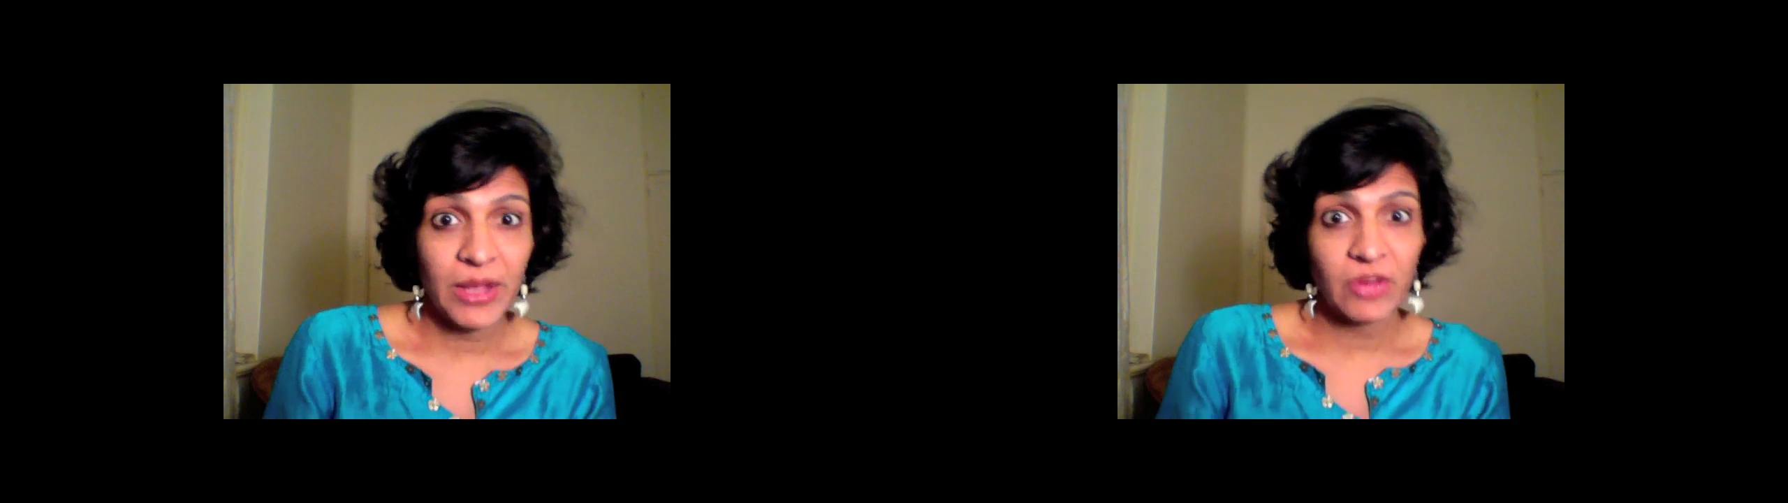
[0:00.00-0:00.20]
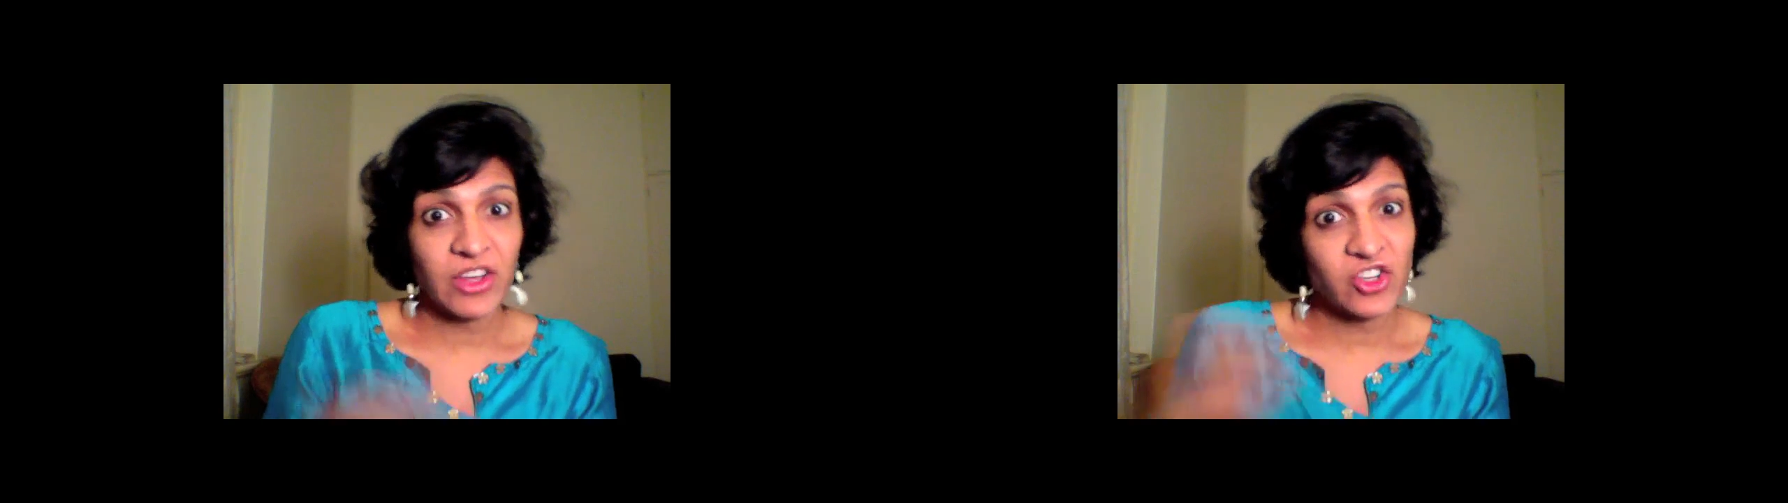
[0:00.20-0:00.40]

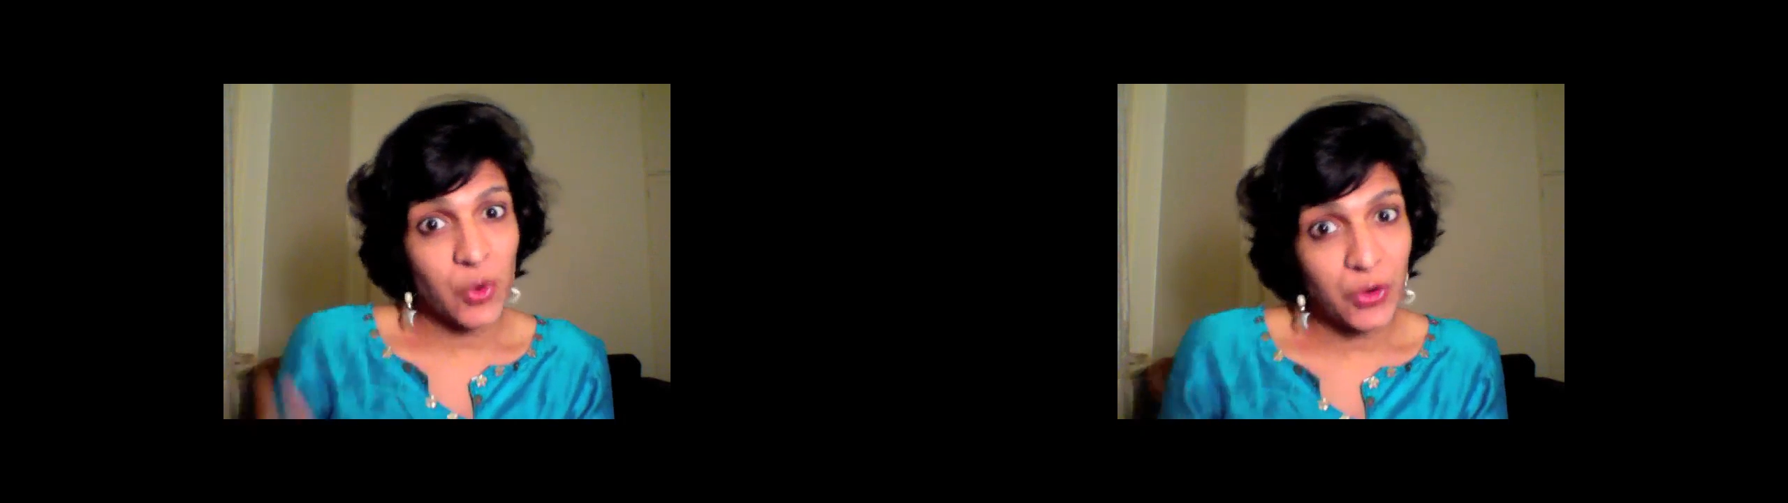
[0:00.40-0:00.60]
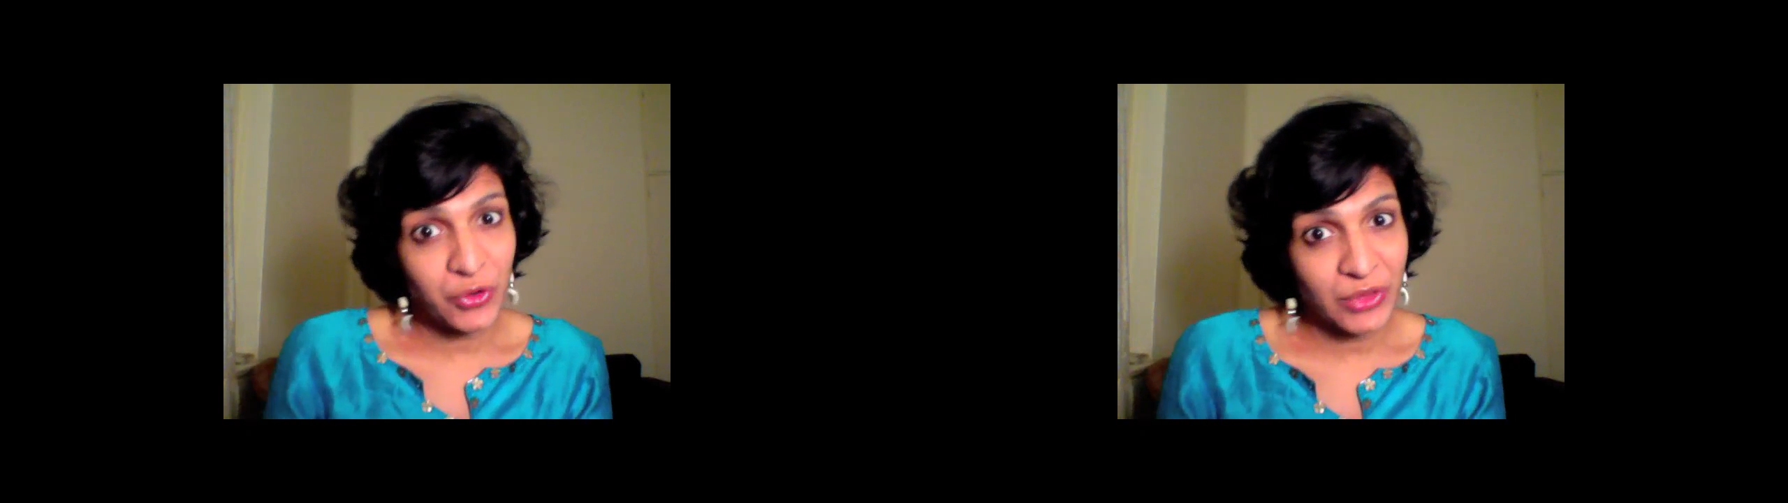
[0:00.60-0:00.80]
because I
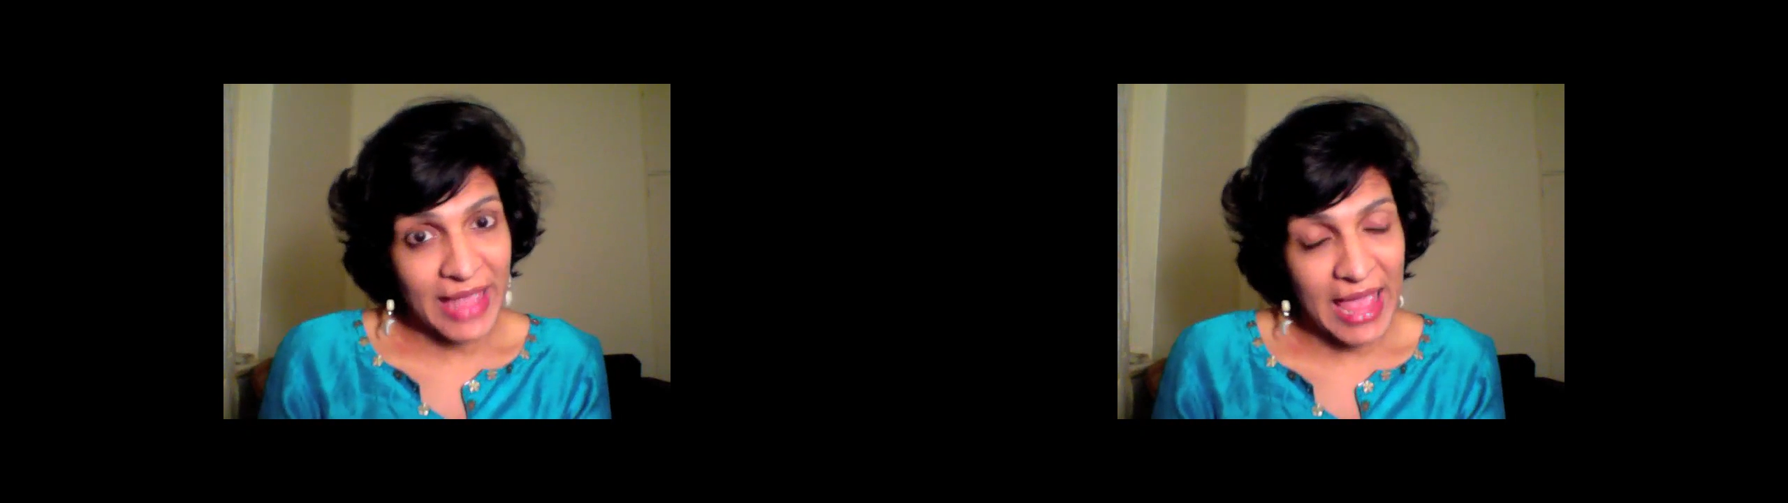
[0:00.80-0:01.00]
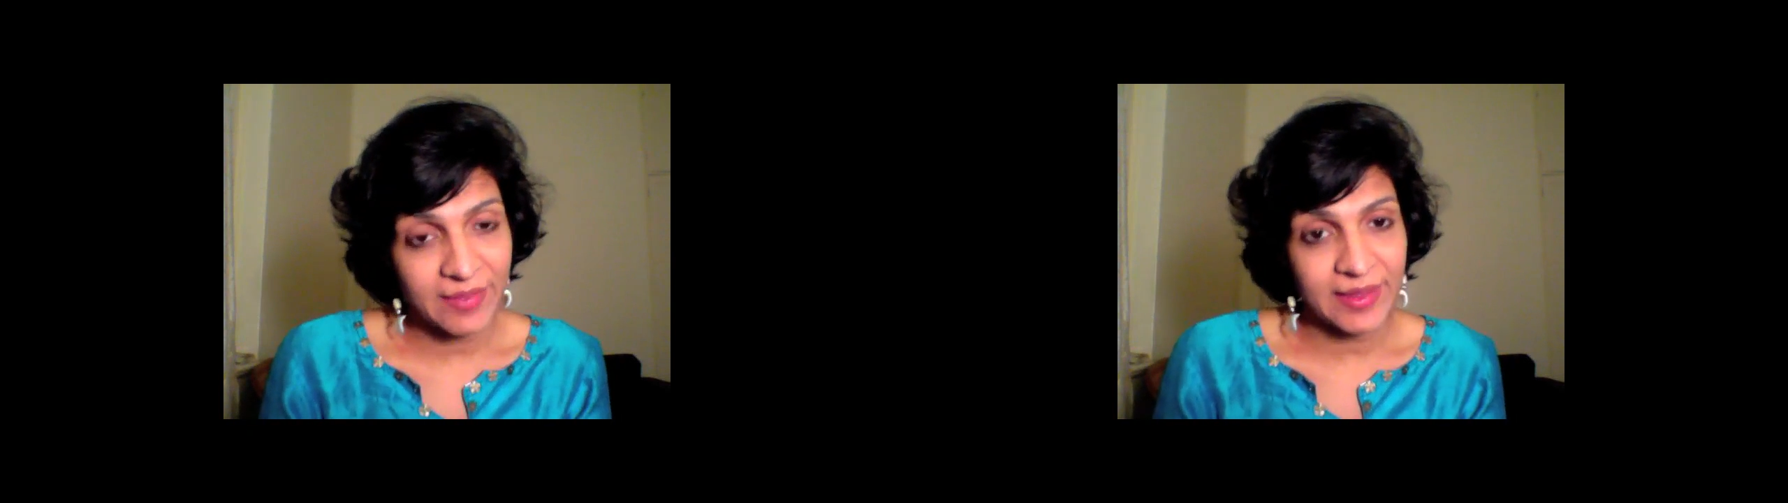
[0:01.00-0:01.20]
show you
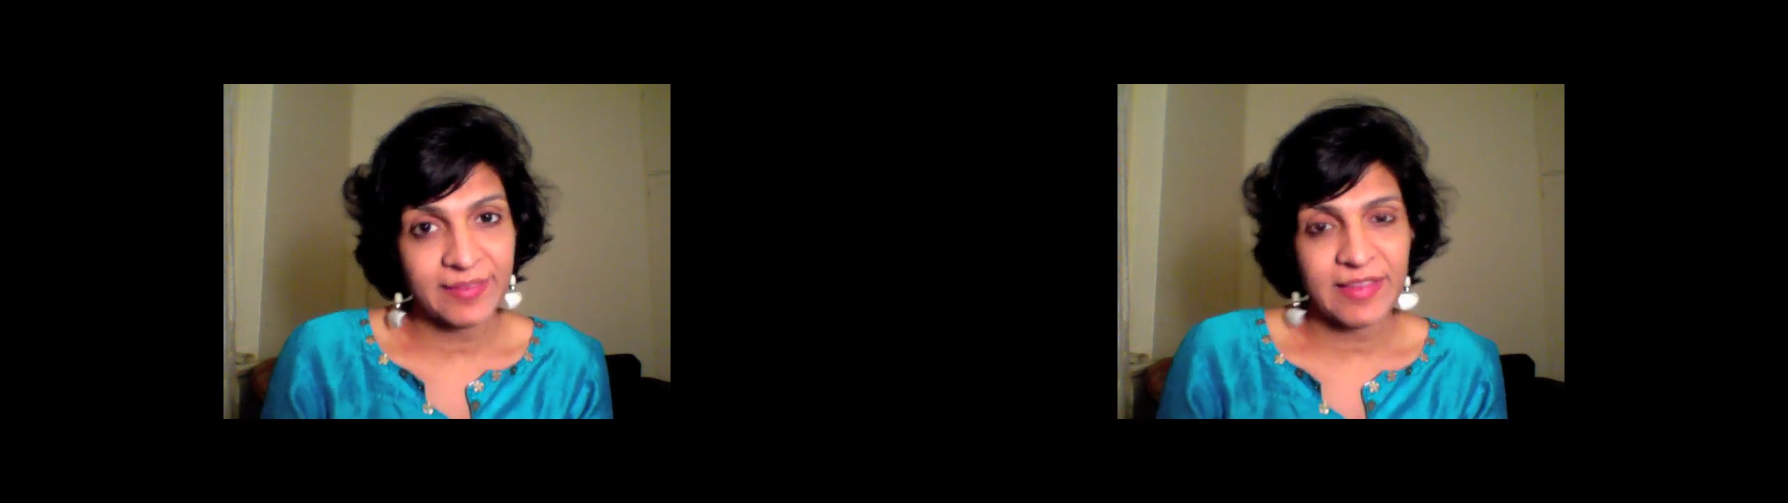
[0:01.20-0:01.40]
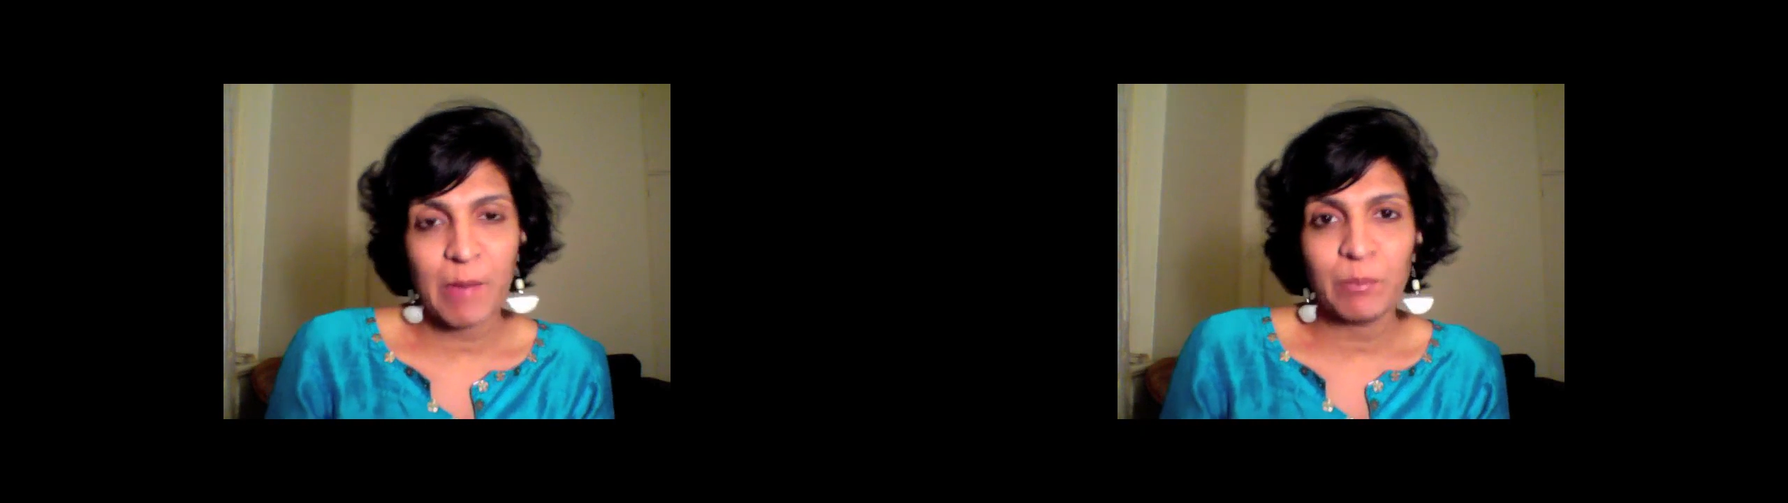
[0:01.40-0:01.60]
the case
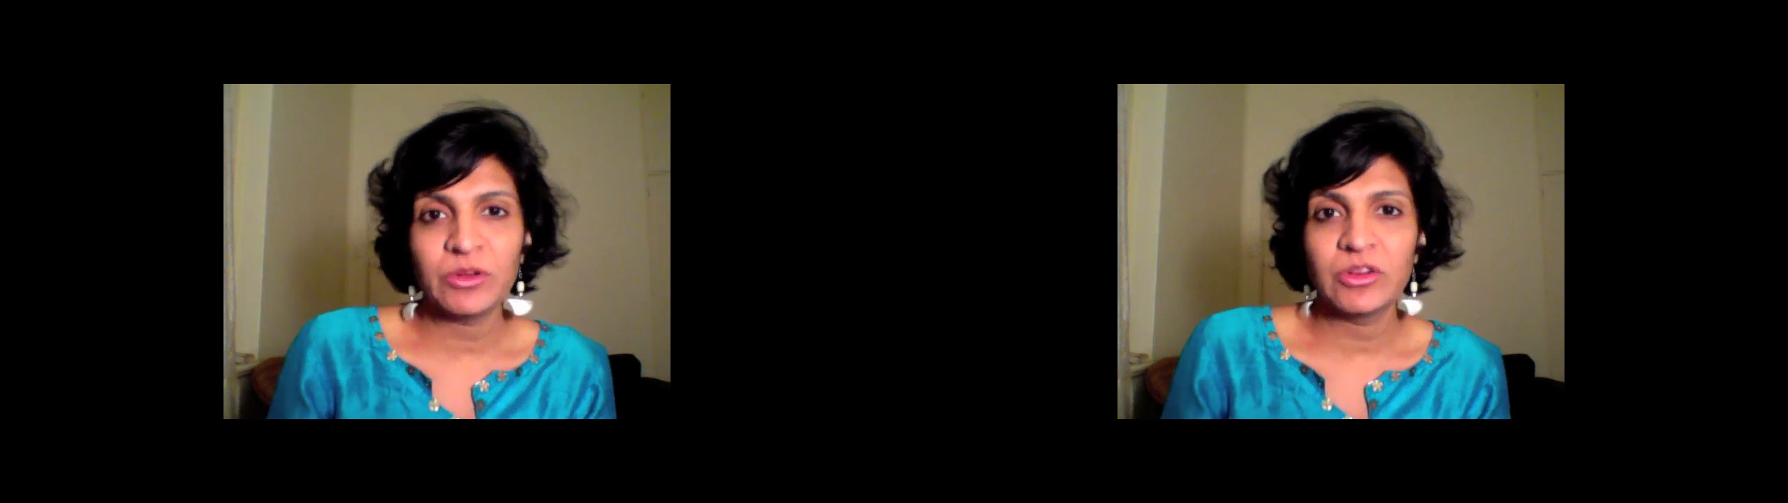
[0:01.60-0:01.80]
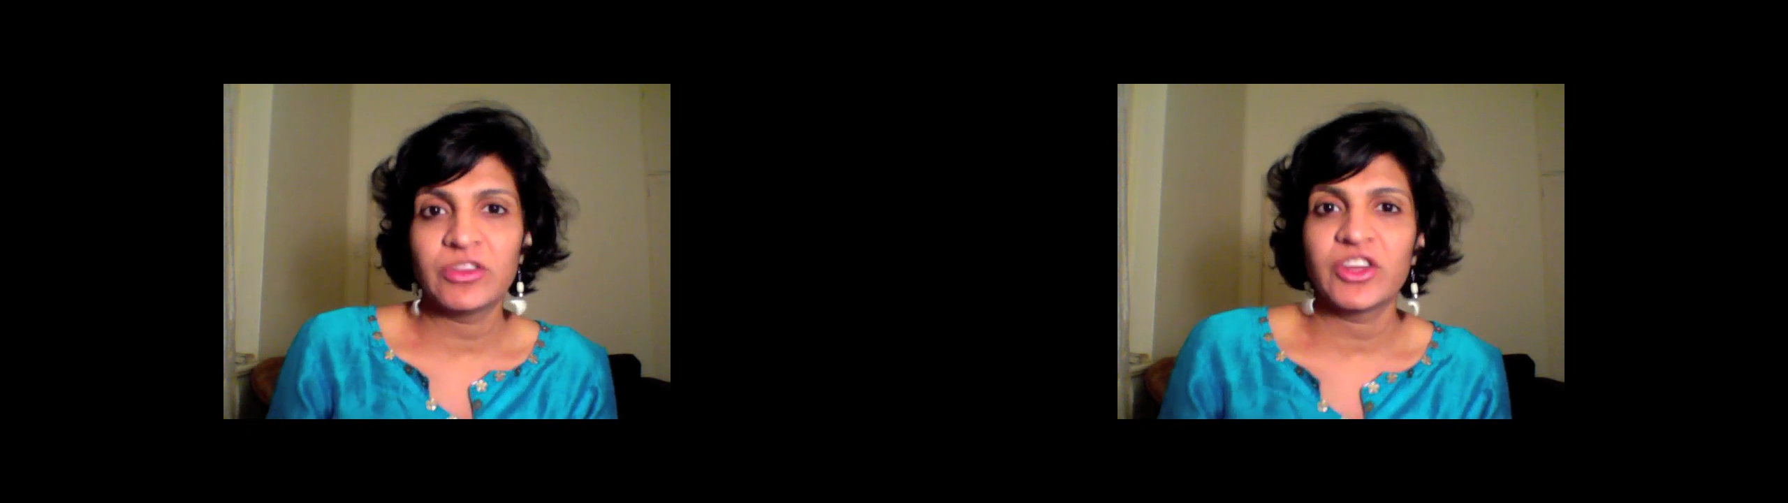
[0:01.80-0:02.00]

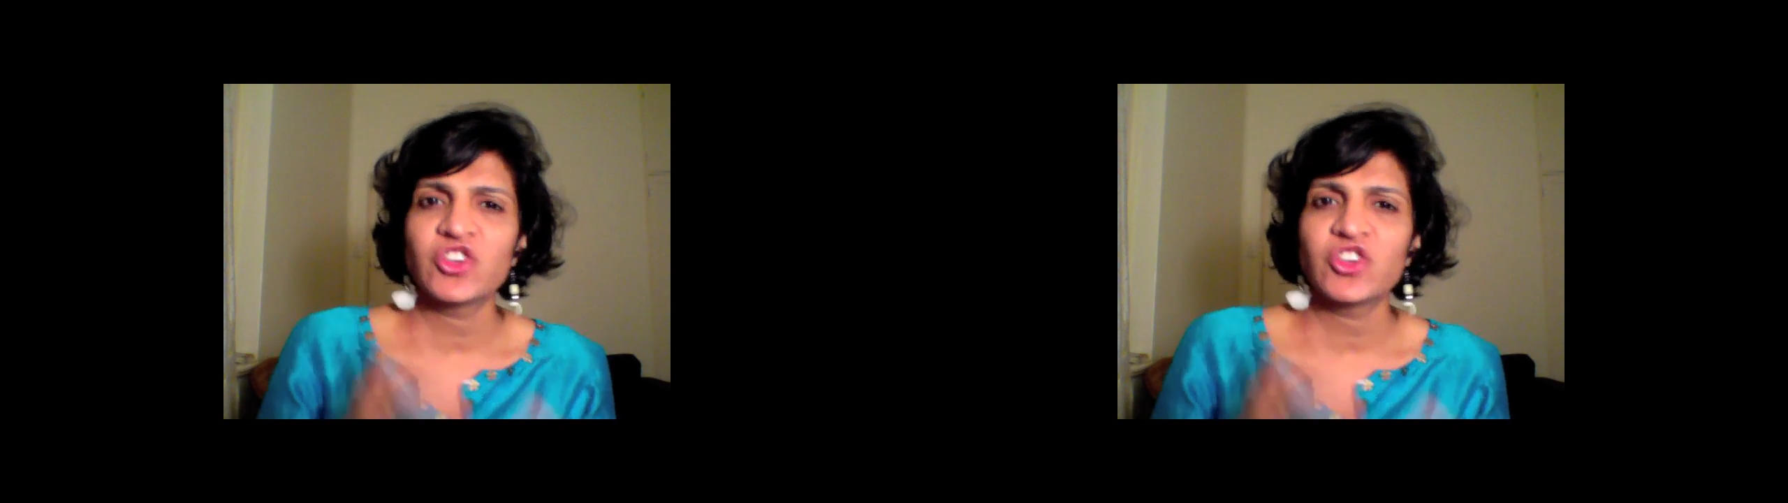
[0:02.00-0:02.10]
examples,